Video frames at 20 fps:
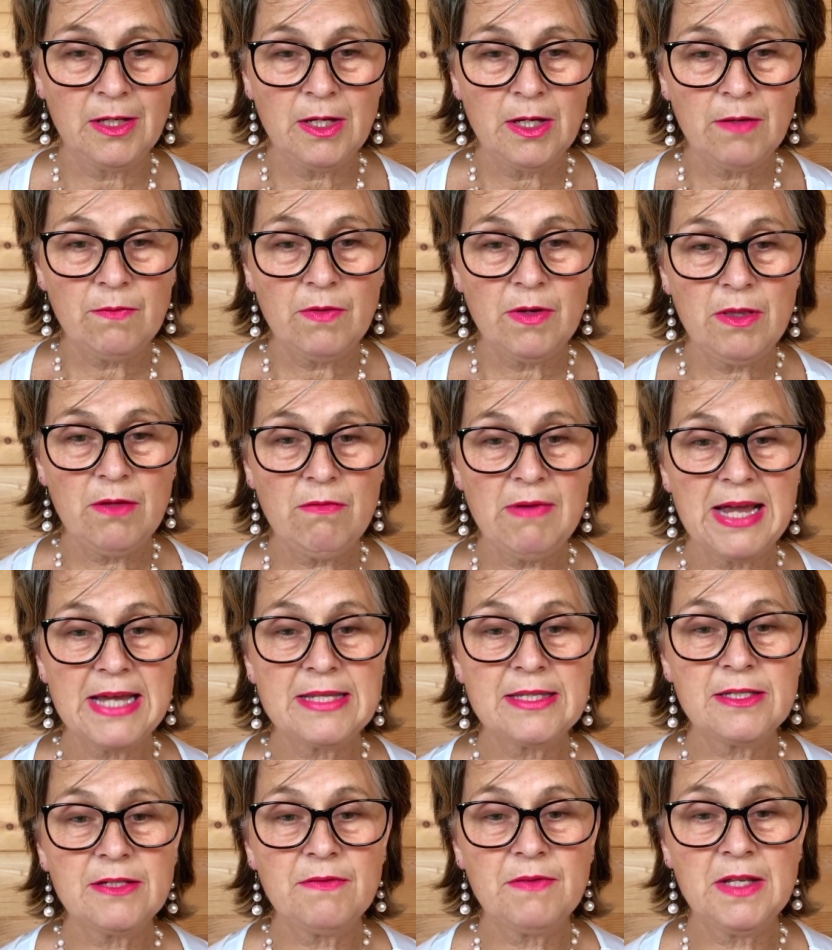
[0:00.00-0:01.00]
For the
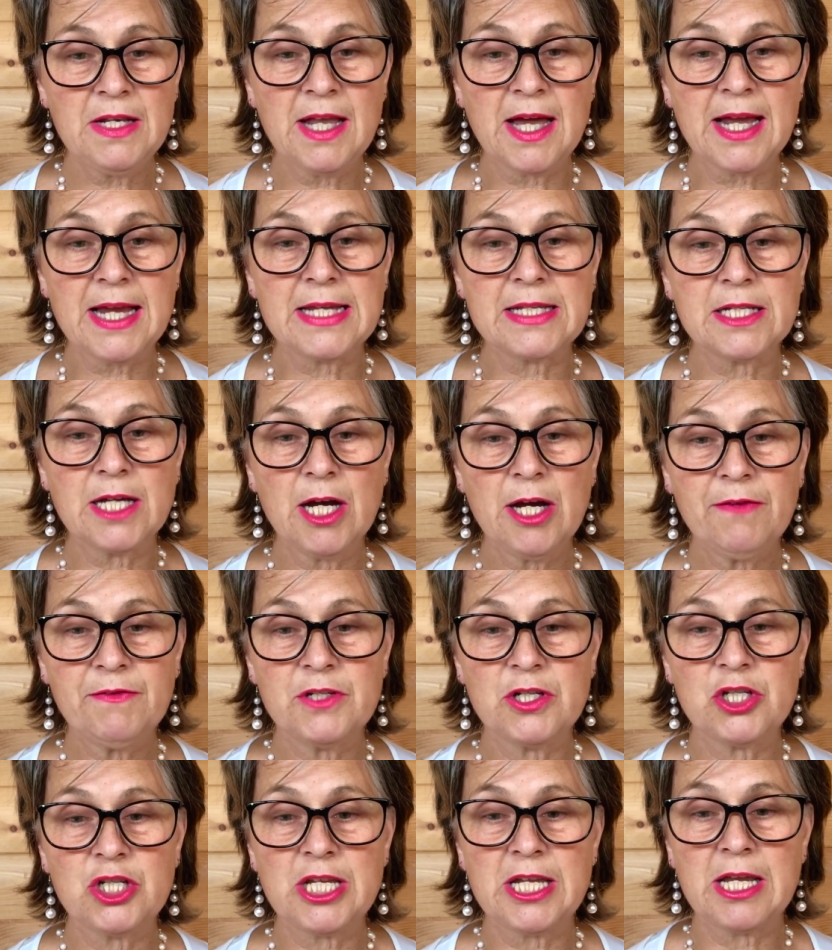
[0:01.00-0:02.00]
rest of the night, after
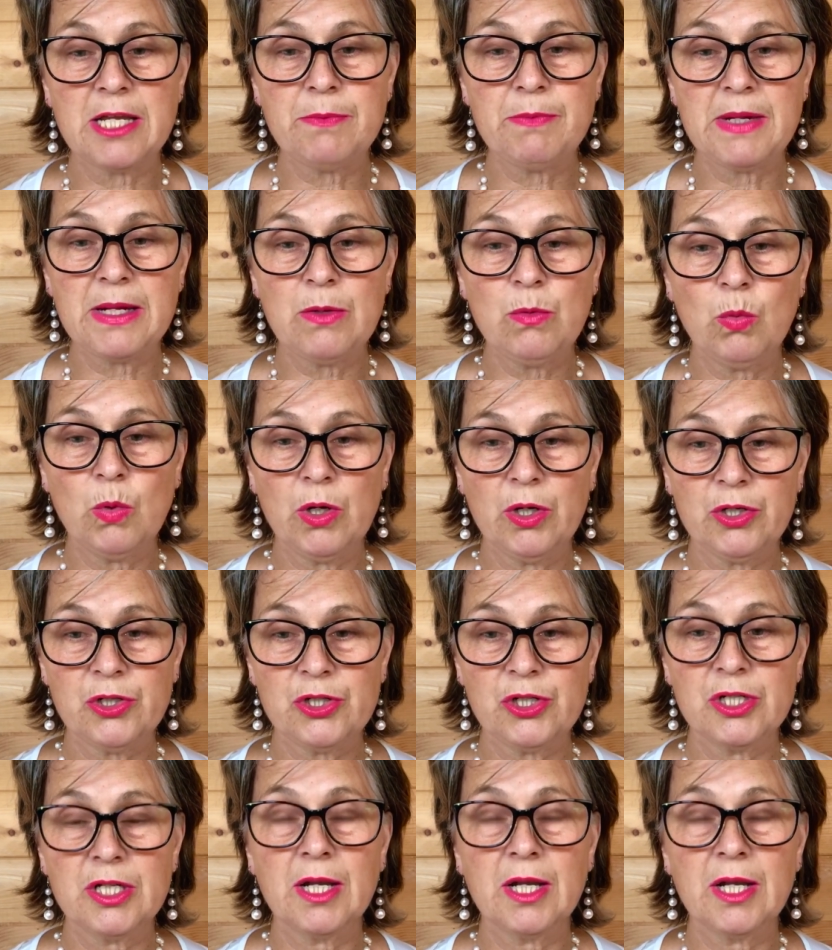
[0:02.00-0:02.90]
she had been washed